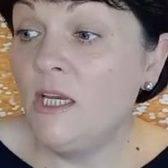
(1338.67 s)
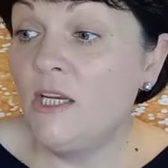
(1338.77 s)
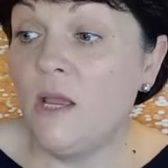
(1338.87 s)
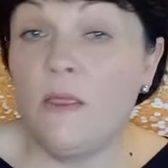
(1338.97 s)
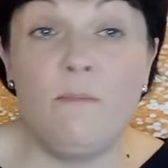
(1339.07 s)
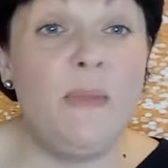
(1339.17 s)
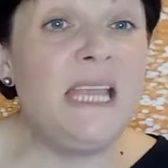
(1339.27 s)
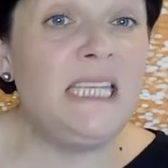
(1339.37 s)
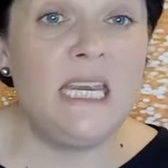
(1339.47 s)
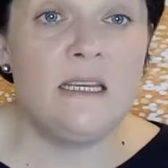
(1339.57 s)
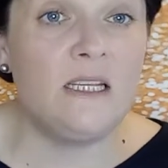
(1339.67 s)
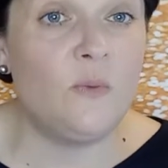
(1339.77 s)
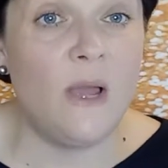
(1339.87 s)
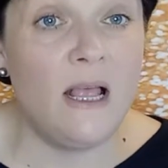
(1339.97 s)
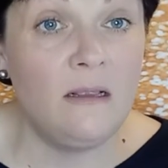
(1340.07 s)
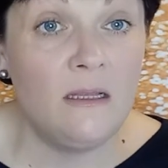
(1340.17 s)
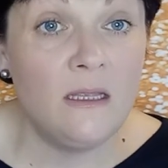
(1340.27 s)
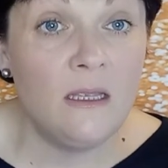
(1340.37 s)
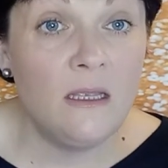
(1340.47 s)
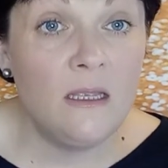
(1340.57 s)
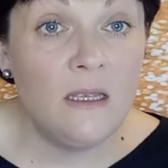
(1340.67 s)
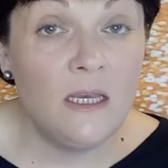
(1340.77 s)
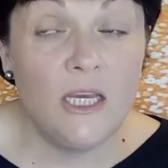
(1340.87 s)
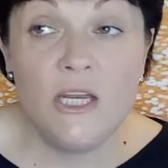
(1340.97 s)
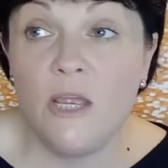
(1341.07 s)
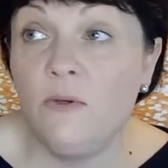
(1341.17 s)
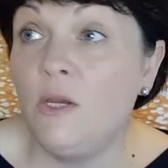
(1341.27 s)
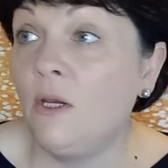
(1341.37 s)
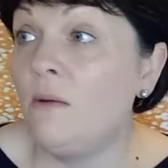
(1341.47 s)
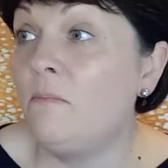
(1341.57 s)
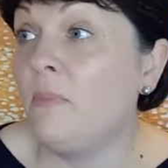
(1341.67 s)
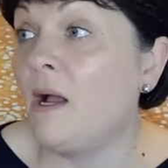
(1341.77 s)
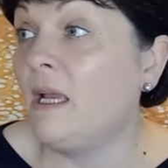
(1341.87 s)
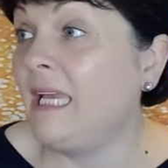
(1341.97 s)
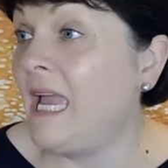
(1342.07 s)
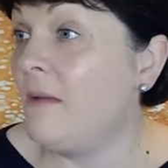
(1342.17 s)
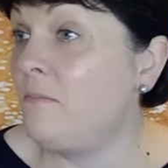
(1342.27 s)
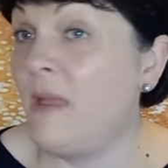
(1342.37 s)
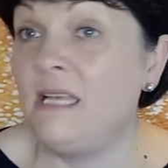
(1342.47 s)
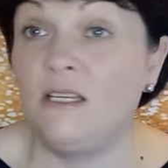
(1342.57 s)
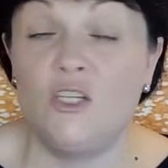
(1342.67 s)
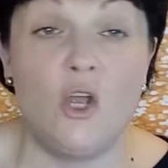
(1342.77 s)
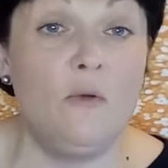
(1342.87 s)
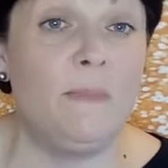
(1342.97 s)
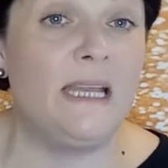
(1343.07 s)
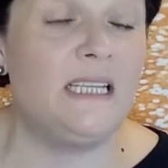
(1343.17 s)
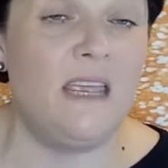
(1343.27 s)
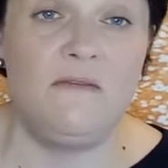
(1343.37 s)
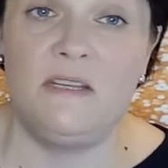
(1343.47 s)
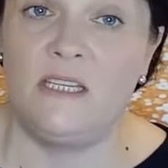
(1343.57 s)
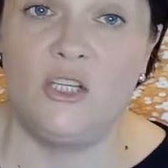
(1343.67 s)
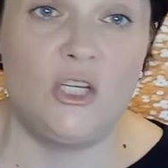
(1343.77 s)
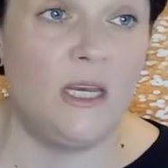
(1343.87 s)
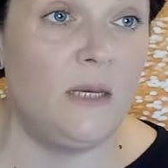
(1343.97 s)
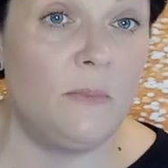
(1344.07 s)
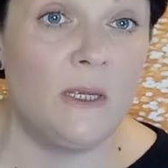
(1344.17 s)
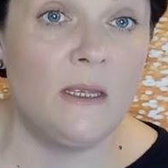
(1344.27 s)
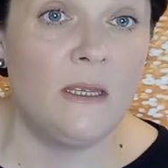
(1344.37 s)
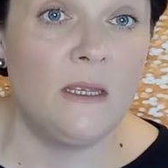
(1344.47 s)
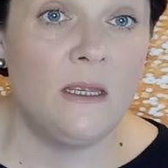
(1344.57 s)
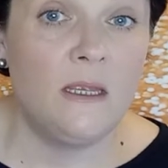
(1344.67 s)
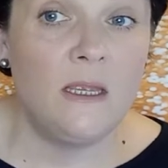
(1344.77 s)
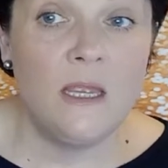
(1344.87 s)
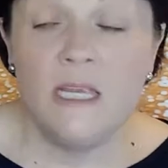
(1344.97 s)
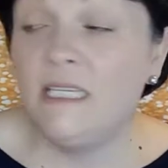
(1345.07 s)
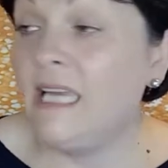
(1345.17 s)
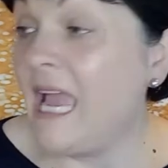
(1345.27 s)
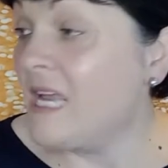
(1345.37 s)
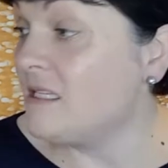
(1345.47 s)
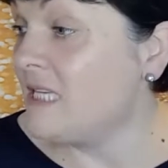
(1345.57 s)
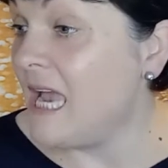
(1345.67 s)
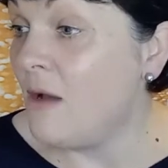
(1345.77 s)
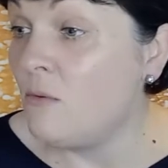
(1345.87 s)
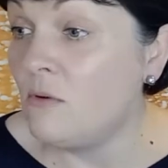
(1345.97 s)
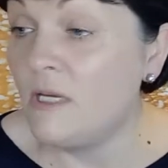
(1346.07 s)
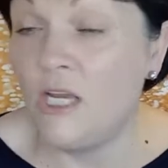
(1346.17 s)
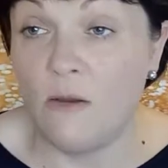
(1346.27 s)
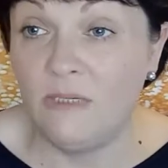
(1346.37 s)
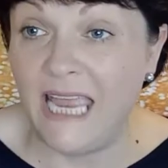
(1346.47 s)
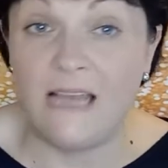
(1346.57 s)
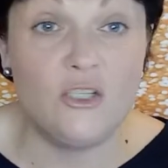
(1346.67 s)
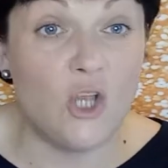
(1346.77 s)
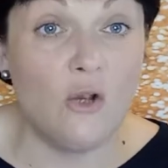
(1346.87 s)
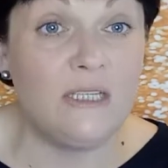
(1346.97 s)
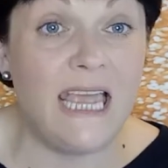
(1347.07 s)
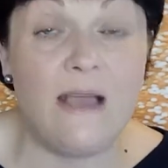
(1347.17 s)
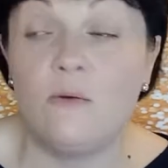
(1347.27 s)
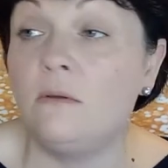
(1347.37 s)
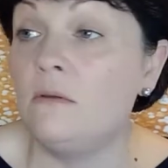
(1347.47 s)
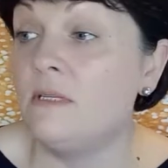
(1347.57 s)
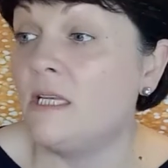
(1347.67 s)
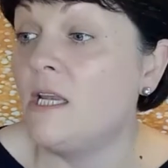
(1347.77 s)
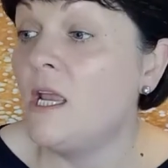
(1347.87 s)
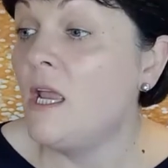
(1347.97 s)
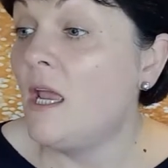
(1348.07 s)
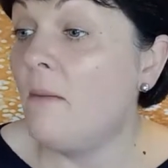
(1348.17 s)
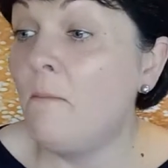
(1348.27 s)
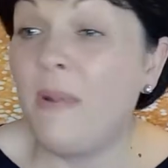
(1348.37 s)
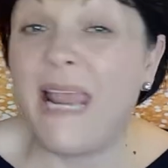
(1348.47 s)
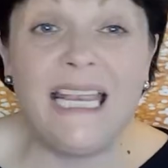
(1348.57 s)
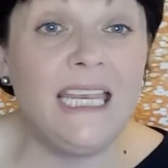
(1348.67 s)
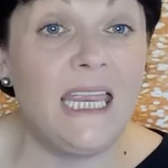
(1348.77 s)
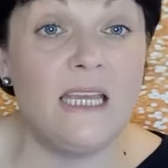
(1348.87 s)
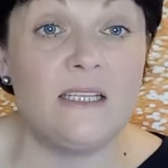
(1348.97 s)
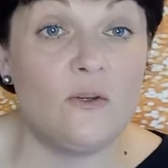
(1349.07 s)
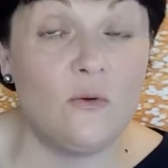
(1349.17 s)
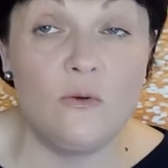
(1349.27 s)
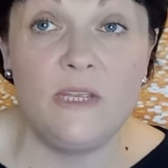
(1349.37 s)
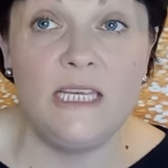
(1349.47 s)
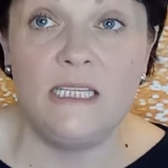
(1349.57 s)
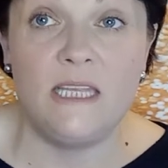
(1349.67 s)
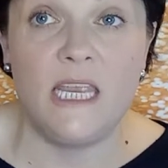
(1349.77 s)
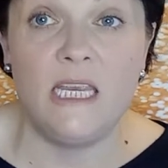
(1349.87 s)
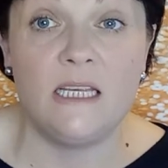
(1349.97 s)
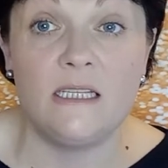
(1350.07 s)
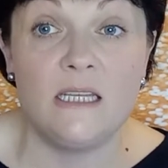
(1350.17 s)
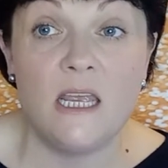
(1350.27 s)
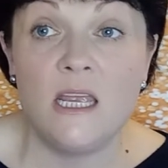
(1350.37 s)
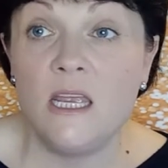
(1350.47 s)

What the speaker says: You know, bedding as well. You know, you can buy cat beds and dog beds ever so cheap. Cat towel, you know, cat and dog towels and blankets and all these things.